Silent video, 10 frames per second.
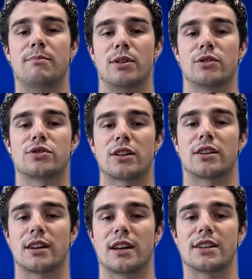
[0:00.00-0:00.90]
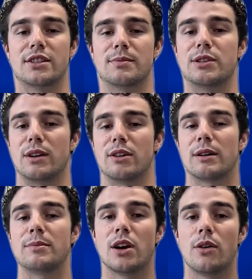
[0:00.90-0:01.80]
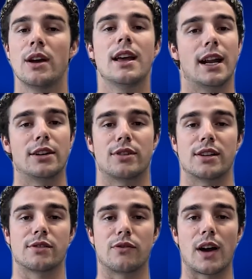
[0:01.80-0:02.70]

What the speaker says: and build stronger connections between crypto and traditional